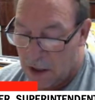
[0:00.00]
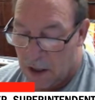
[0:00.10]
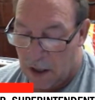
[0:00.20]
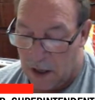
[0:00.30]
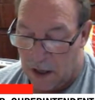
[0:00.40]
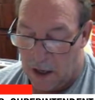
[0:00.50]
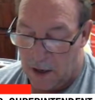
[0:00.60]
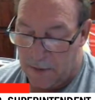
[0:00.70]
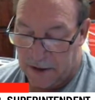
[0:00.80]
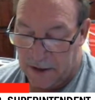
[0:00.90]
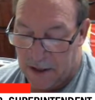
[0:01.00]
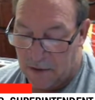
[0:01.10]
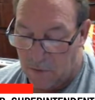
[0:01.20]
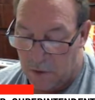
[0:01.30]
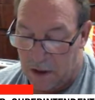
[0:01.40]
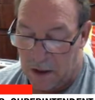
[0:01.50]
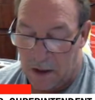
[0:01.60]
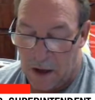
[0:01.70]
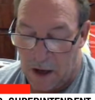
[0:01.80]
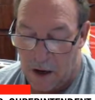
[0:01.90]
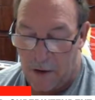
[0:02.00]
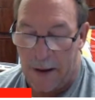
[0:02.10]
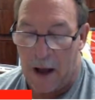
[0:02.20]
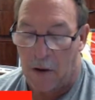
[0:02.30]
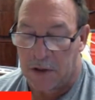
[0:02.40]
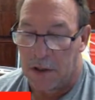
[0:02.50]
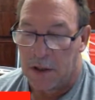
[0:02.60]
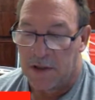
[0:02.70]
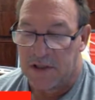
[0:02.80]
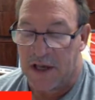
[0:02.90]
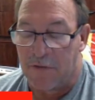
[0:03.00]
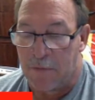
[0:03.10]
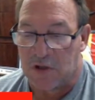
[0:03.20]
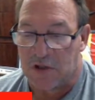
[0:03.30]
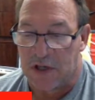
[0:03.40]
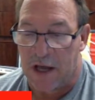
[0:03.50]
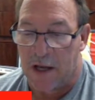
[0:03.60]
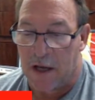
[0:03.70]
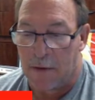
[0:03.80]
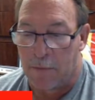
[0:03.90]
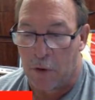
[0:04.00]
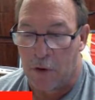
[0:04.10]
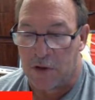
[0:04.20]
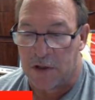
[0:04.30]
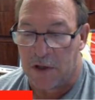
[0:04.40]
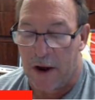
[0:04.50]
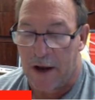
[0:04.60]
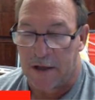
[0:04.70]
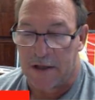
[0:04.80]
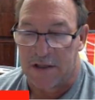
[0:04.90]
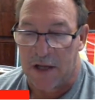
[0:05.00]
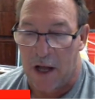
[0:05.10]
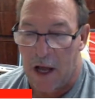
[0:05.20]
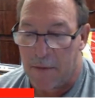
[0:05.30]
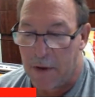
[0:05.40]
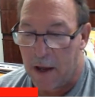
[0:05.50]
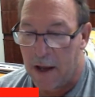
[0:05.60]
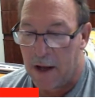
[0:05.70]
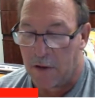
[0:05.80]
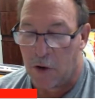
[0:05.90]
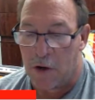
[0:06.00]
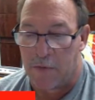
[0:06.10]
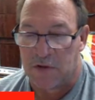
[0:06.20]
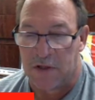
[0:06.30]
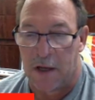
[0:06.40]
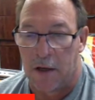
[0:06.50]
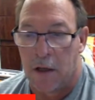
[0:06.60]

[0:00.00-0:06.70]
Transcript: Again, we are about 70% in person right this time and 30%